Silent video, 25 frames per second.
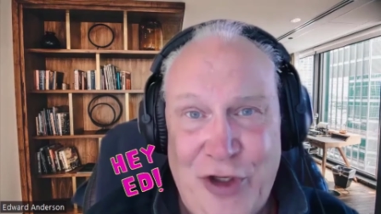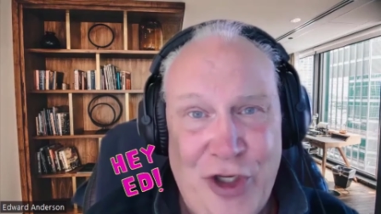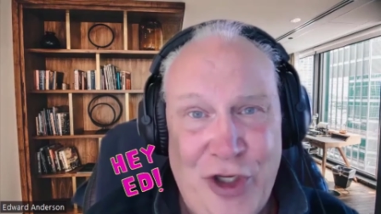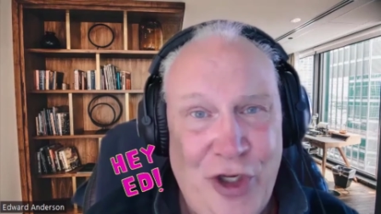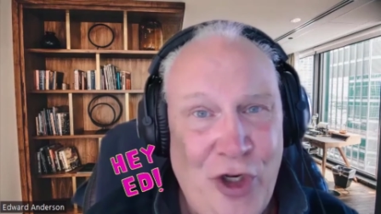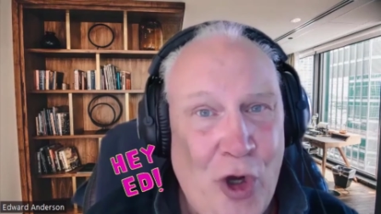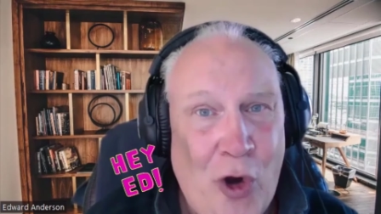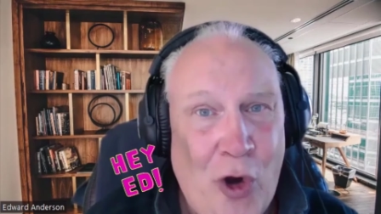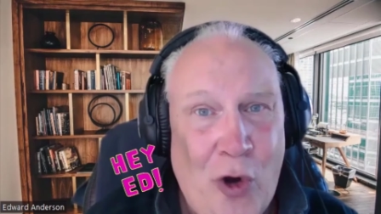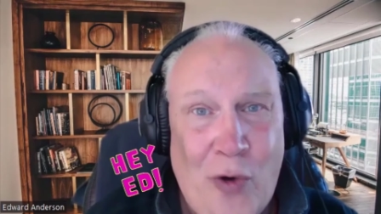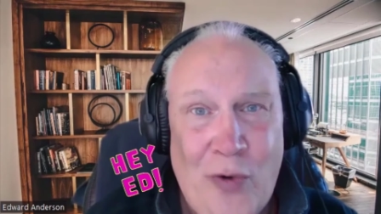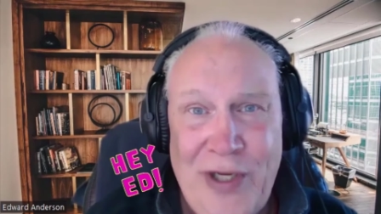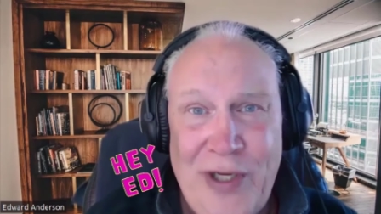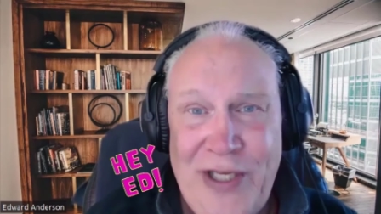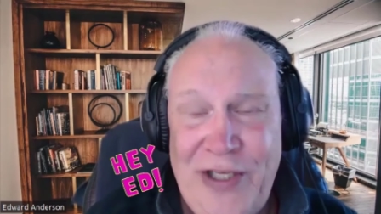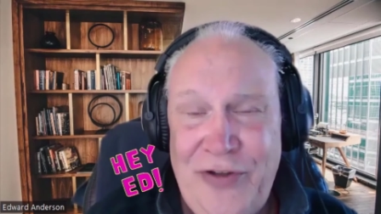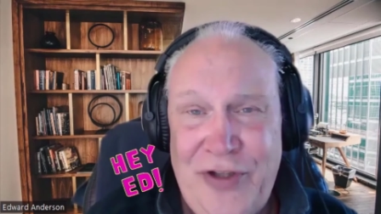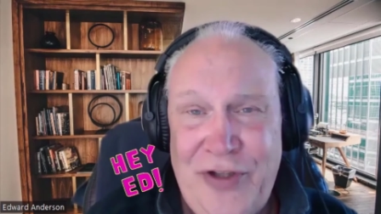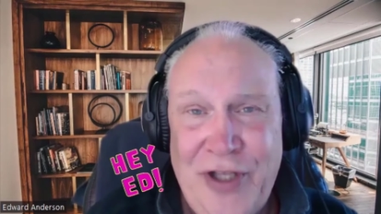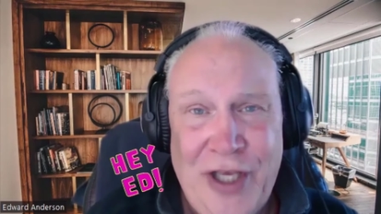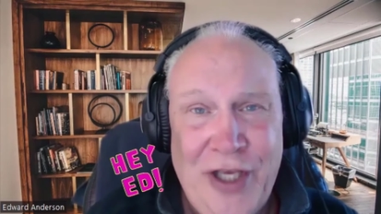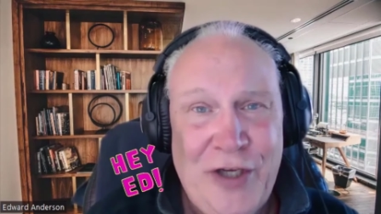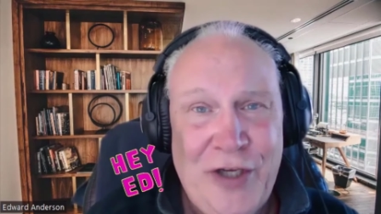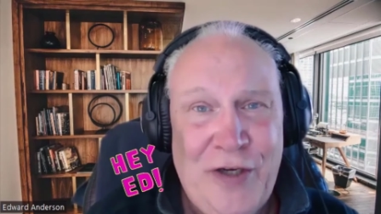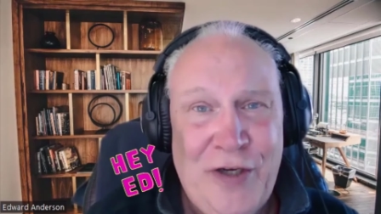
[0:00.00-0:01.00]
You can
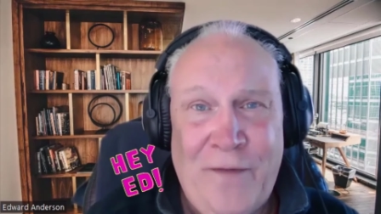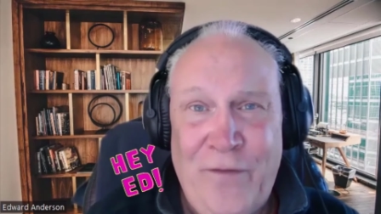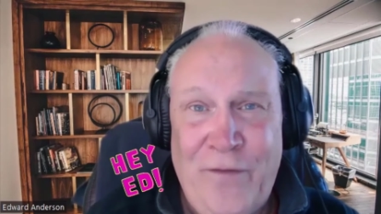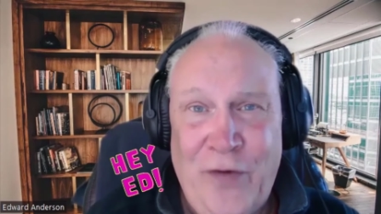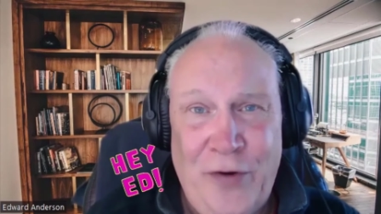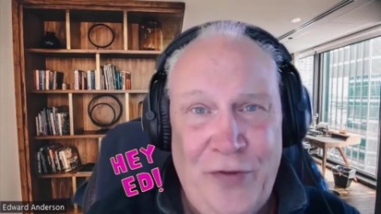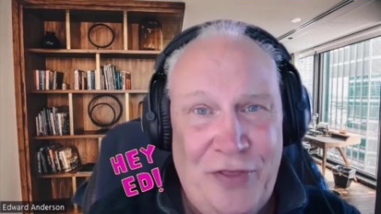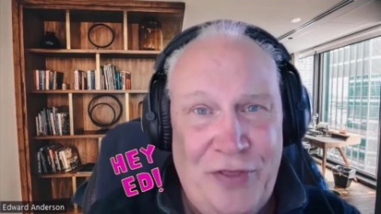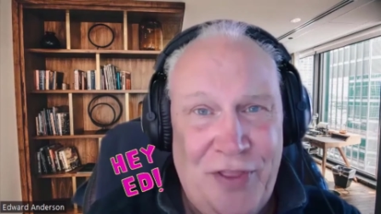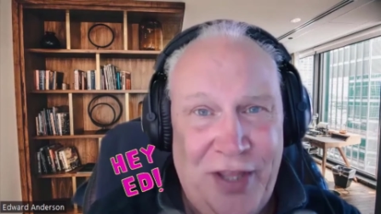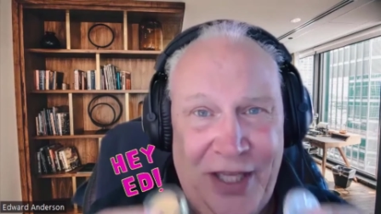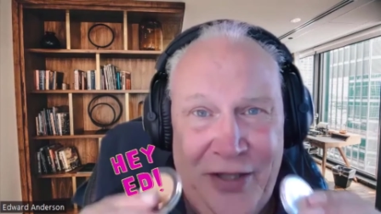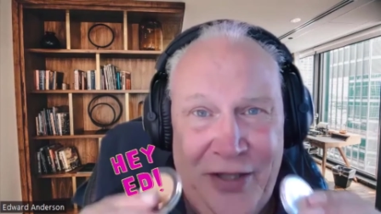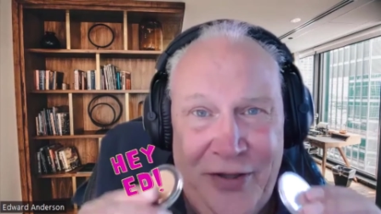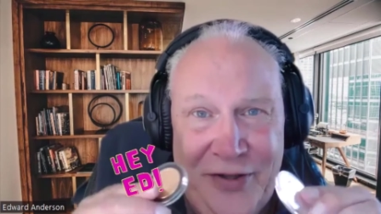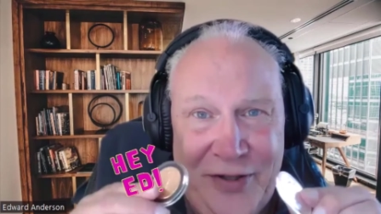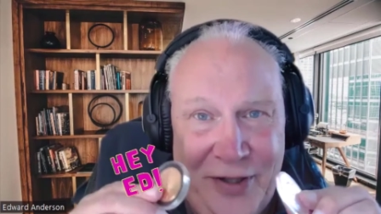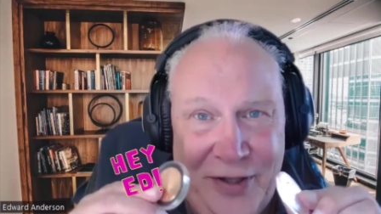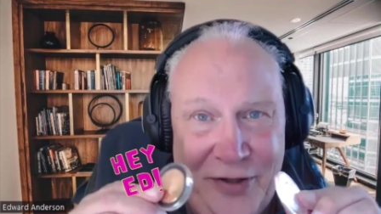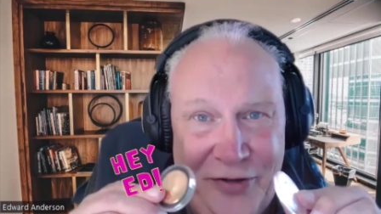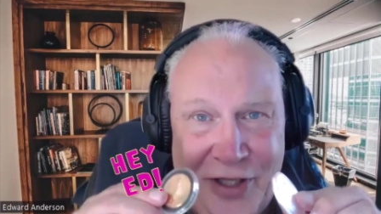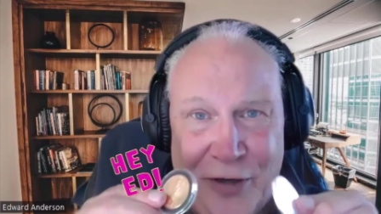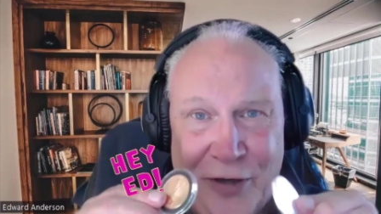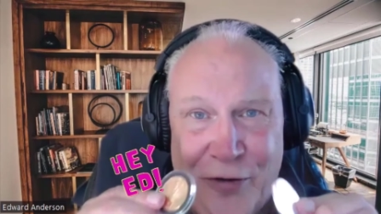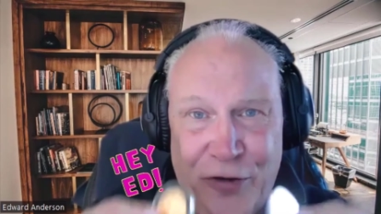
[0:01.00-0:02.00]
always convert these
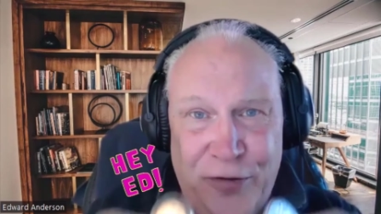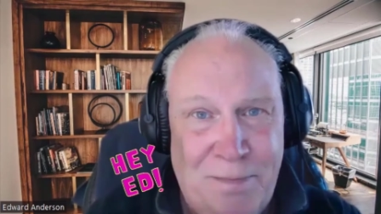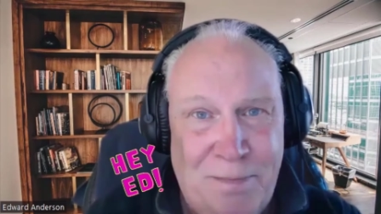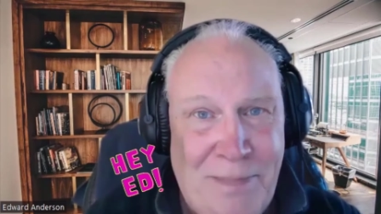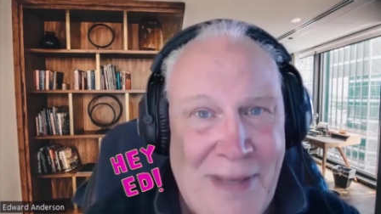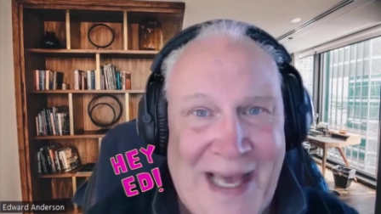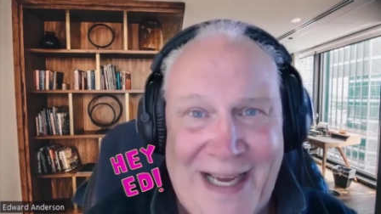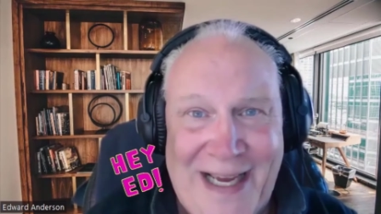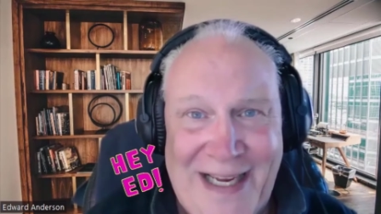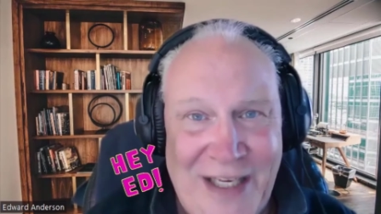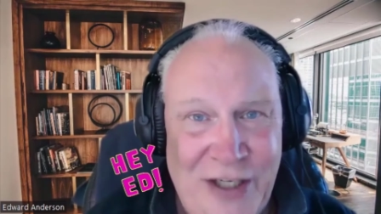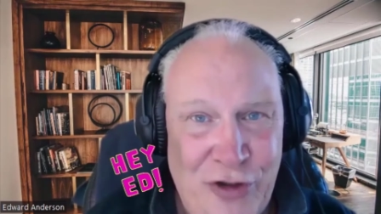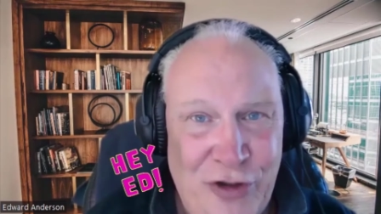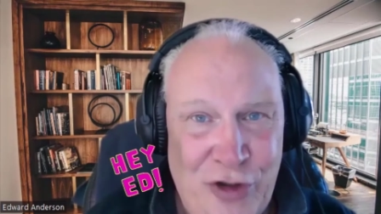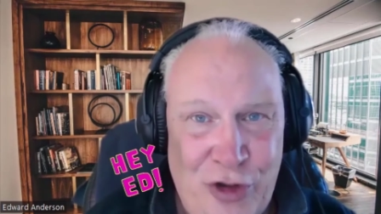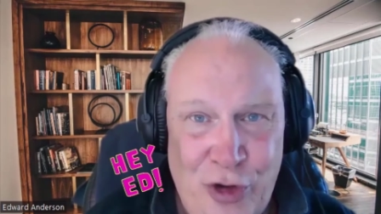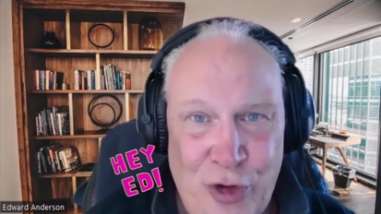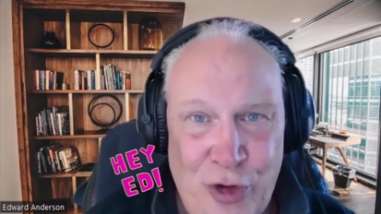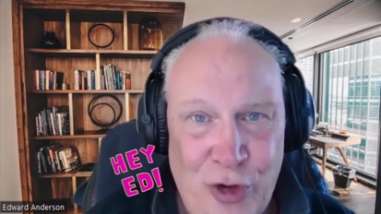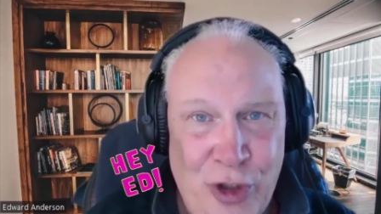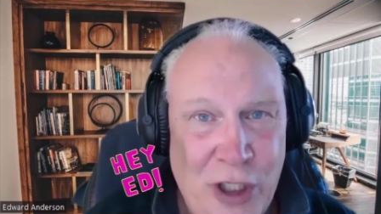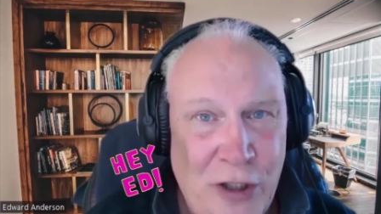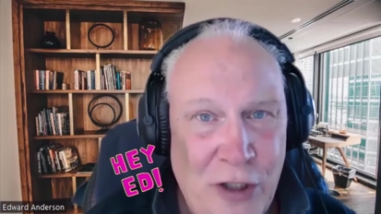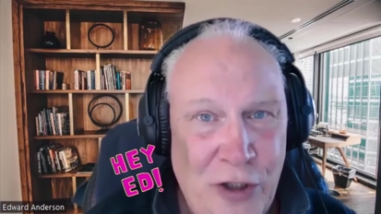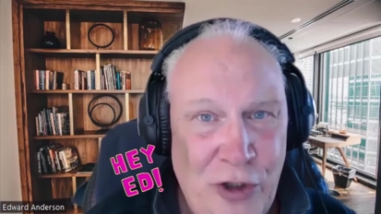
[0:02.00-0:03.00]
suckers back
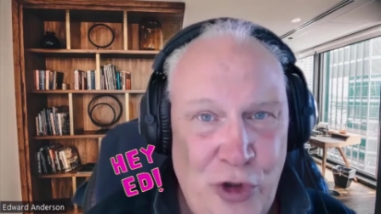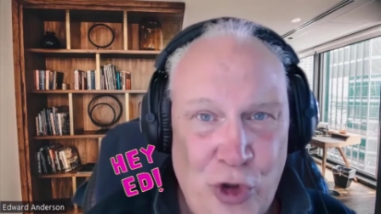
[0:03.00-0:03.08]
into